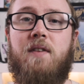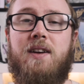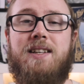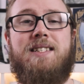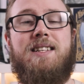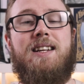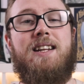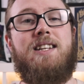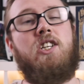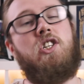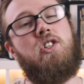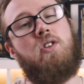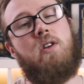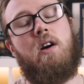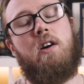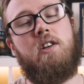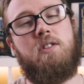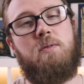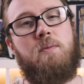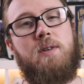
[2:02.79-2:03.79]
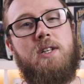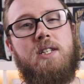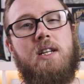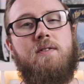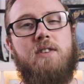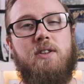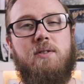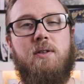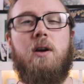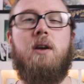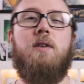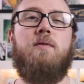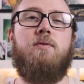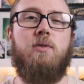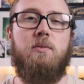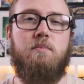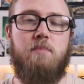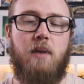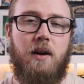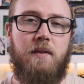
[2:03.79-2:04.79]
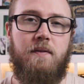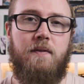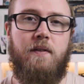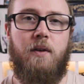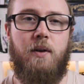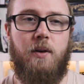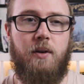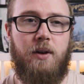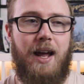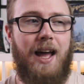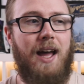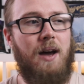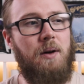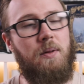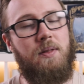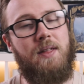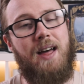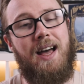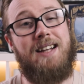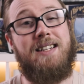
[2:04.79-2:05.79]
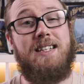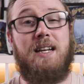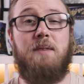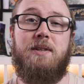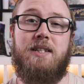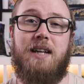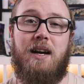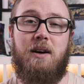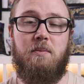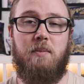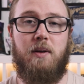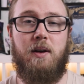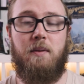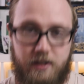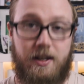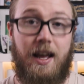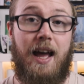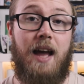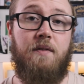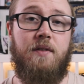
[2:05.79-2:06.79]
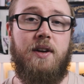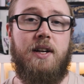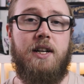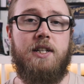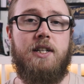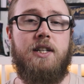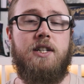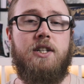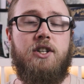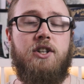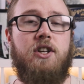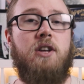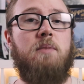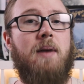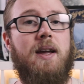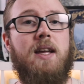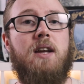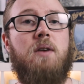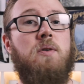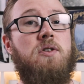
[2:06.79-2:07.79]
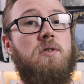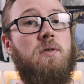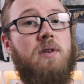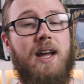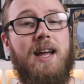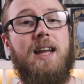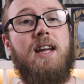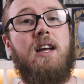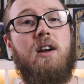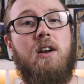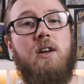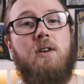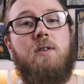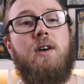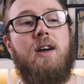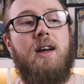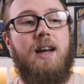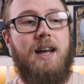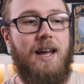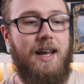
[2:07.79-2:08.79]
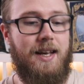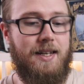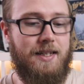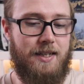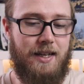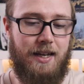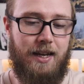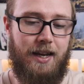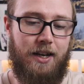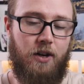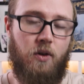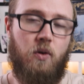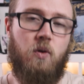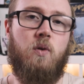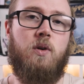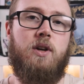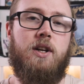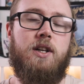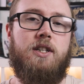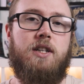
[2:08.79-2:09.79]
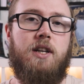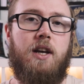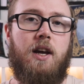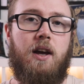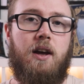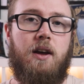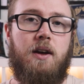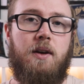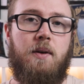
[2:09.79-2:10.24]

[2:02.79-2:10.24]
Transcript: versatility, your last one, which gives you an overall buff on health and damage output. So every decision you make when you're getting loot is in order to